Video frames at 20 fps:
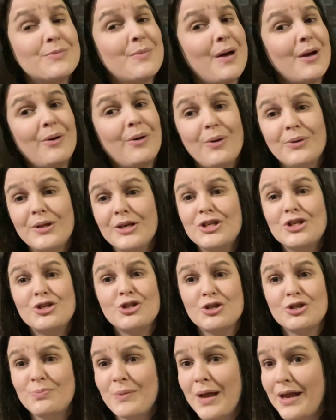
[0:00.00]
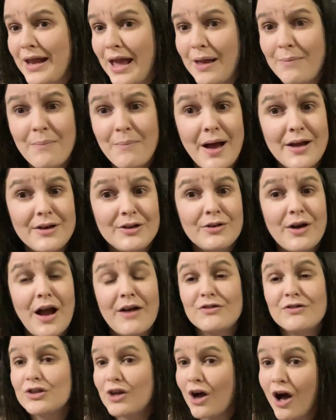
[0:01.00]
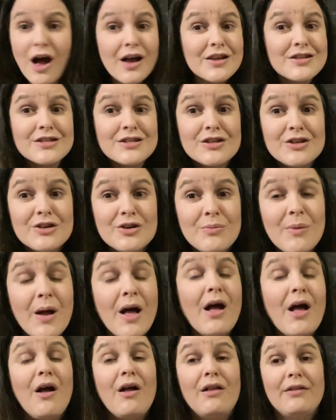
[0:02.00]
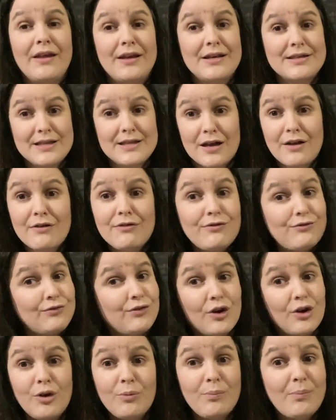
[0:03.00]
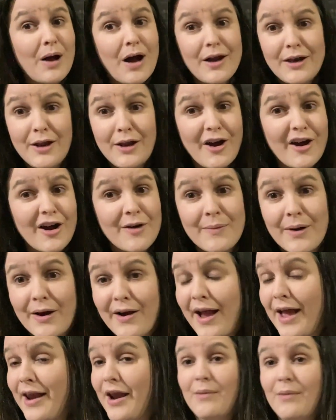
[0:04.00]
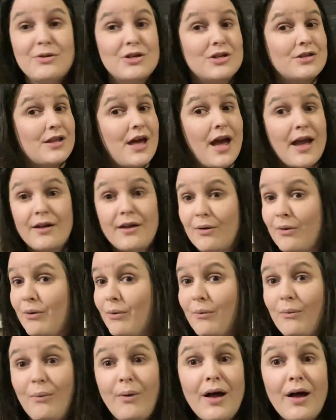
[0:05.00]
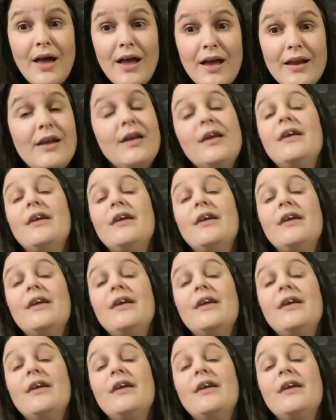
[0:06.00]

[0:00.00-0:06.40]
My oldest just made a Minecraft costume that is like full body armor, and I'm just like, what?